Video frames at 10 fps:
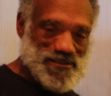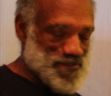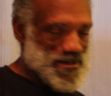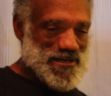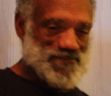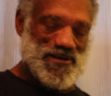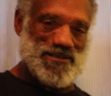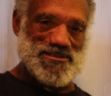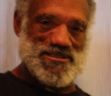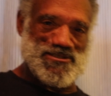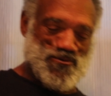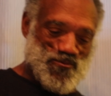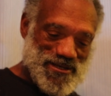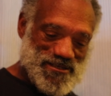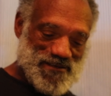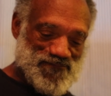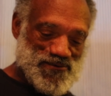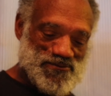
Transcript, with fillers: The bad viruses are waiting for